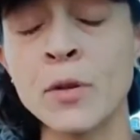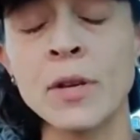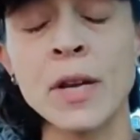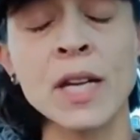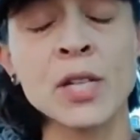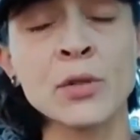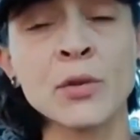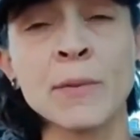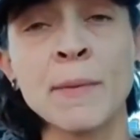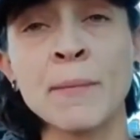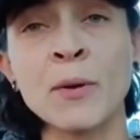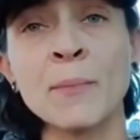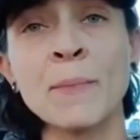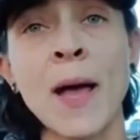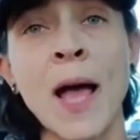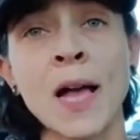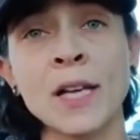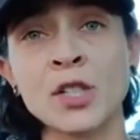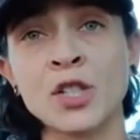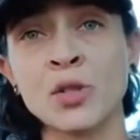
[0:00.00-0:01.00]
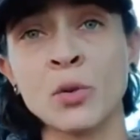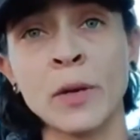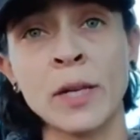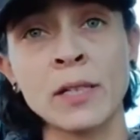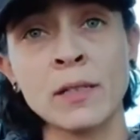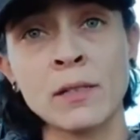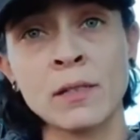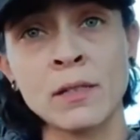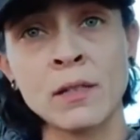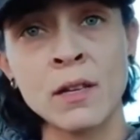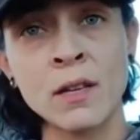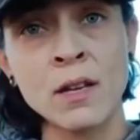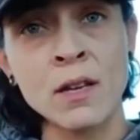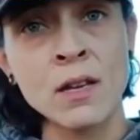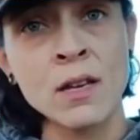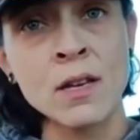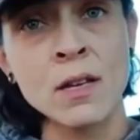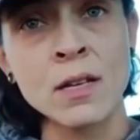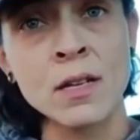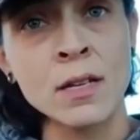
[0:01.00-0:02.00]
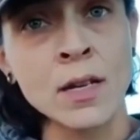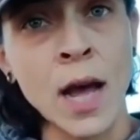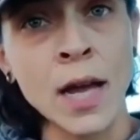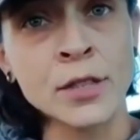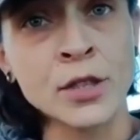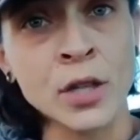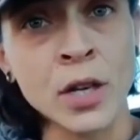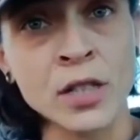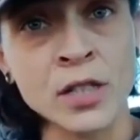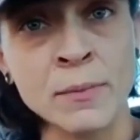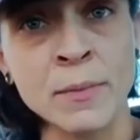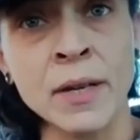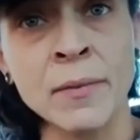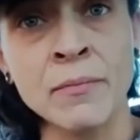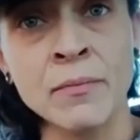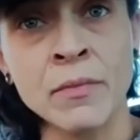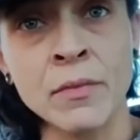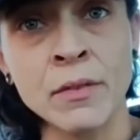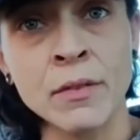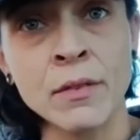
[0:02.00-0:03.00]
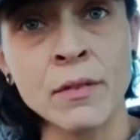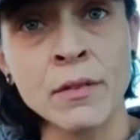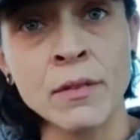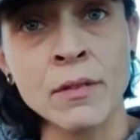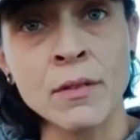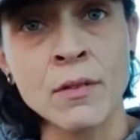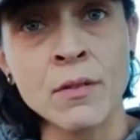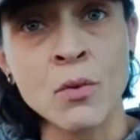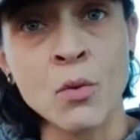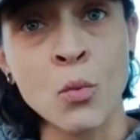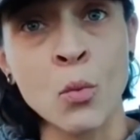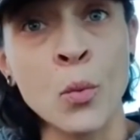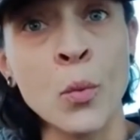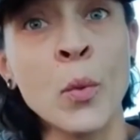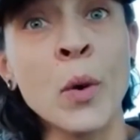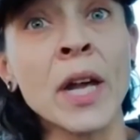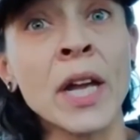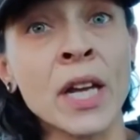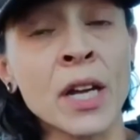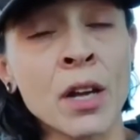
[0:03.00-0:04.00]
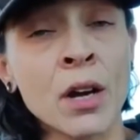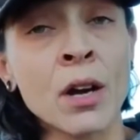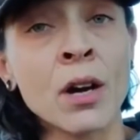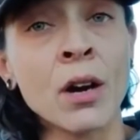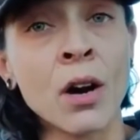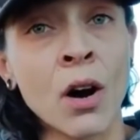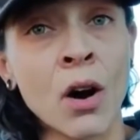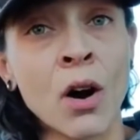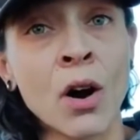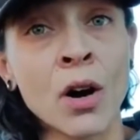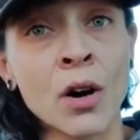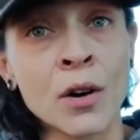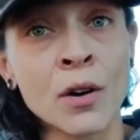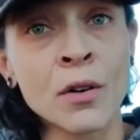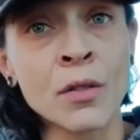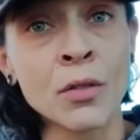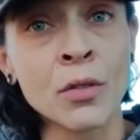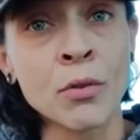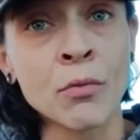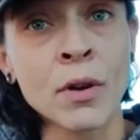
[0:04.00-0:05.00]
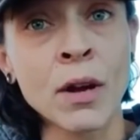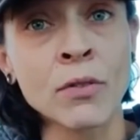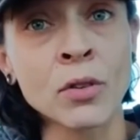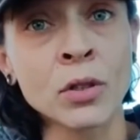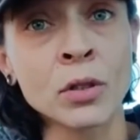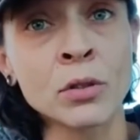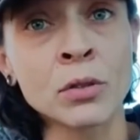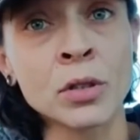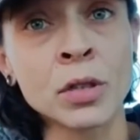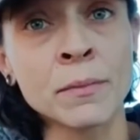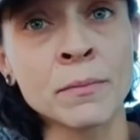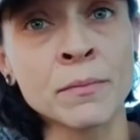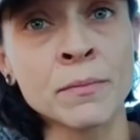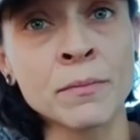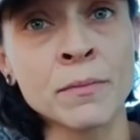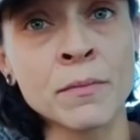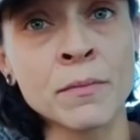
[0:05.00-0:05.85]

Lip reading: Guys, remember, pass joints, not judgment. We are the revolution.